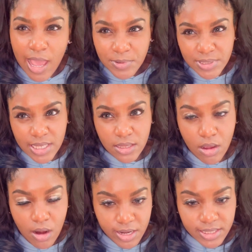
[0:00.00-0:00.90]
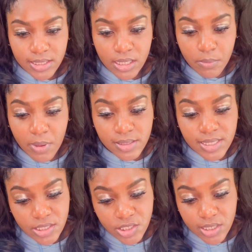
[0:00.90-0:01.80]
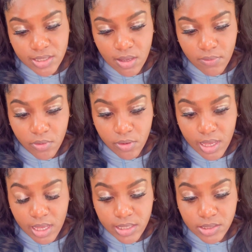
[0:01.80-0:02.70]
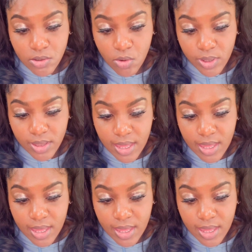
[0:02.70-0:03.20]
would say the hardest thing about teaching in South Korea is knowing